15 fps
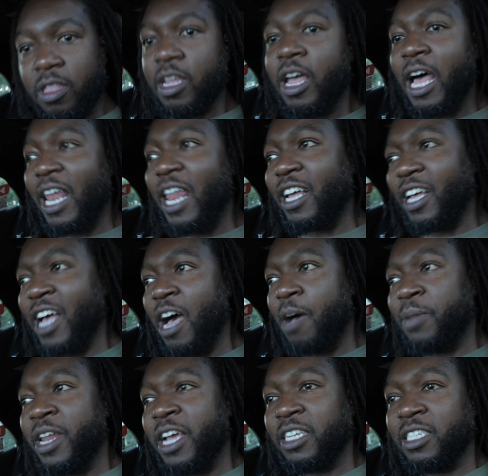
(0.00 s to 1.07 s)
I like a
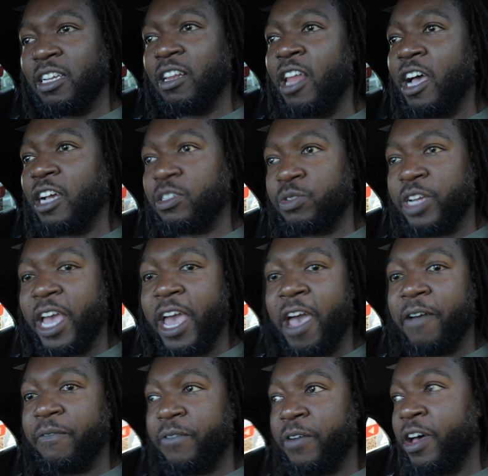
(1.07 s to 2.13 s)
combination of luxury
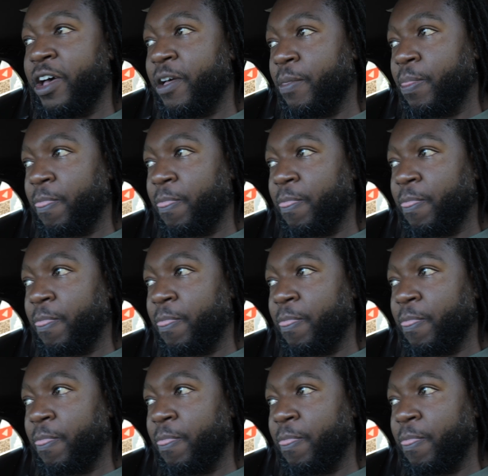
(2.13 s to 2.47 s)
and fun,